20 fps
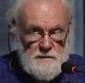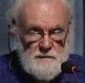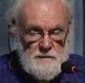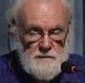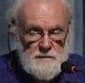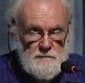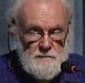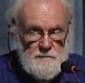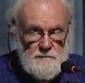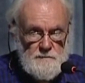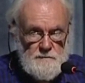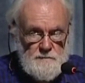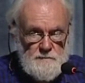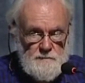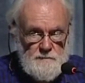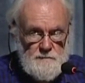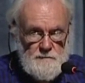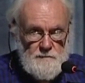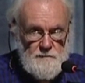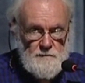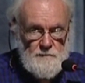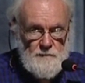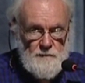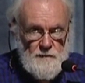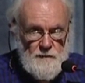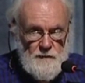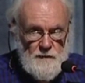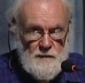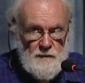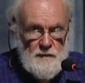
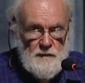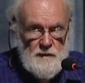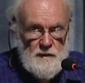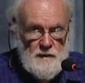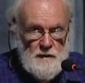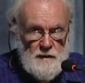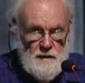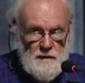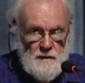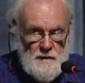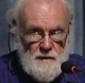(no one is talking)